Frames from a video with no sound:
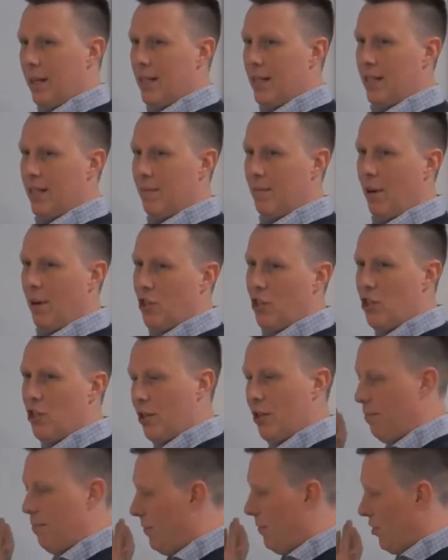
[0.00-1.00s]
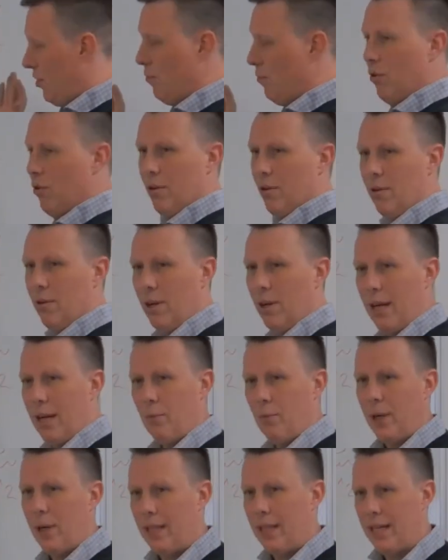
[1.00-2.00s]
much more
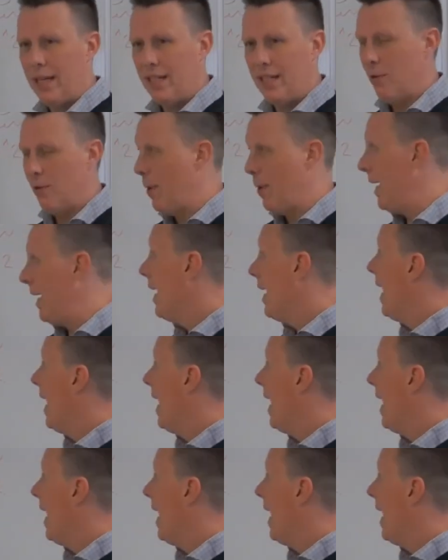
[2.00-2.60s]
lightweight and easy way. And